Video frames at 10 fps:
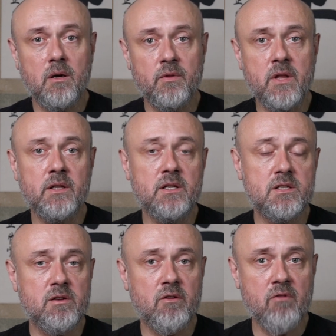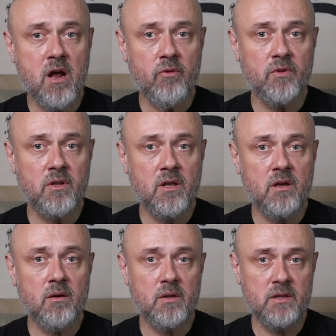that is around
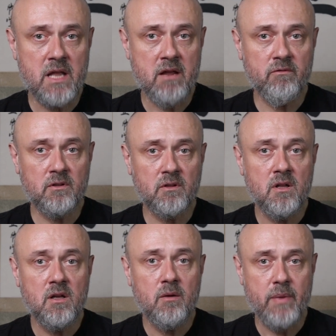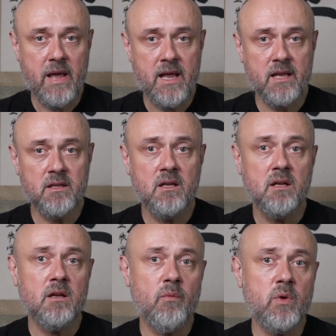the navel pain,
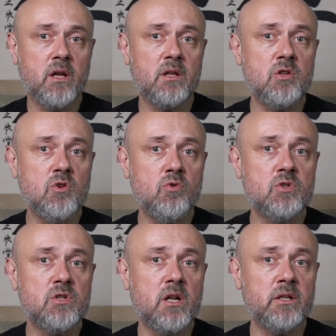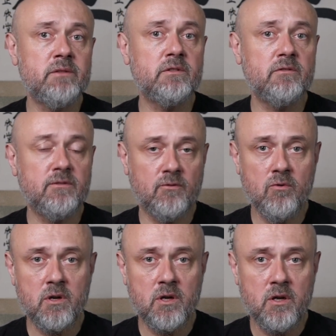we can use
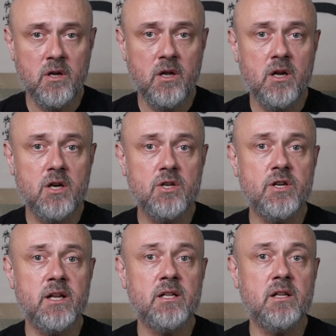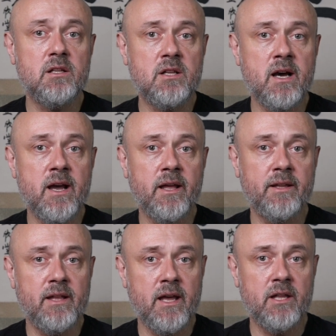Liv-4, Zhēng
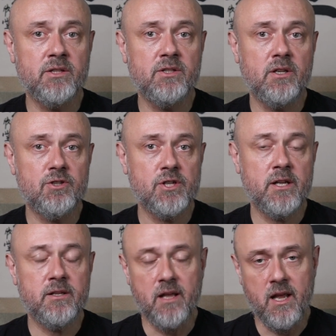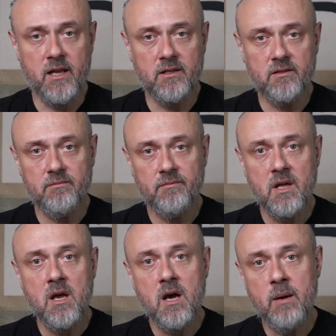9, and Zhēng 8.
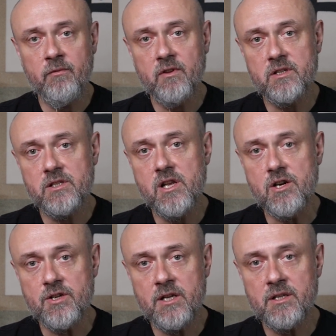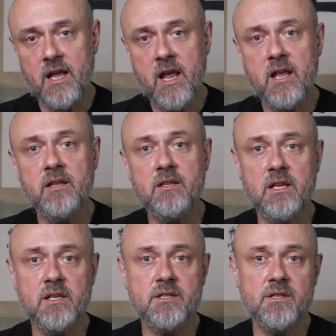Obviously, Zhēng 8
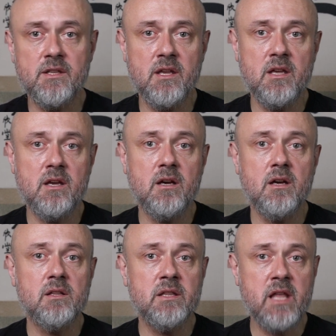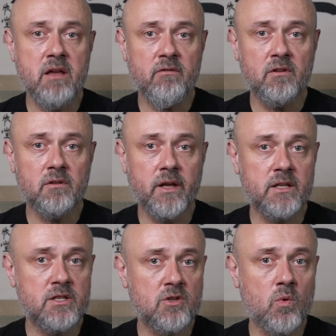is the navel,
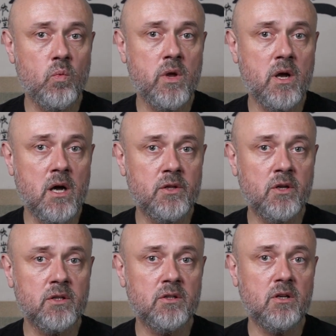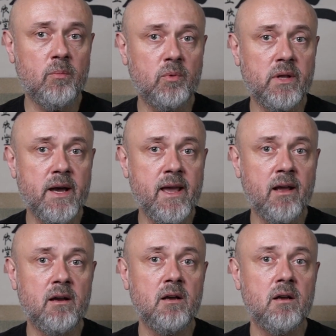and so we are not
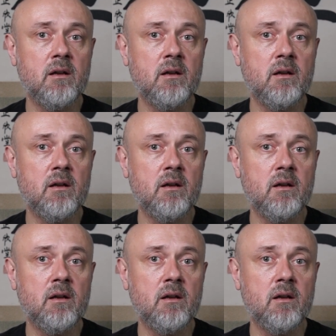applying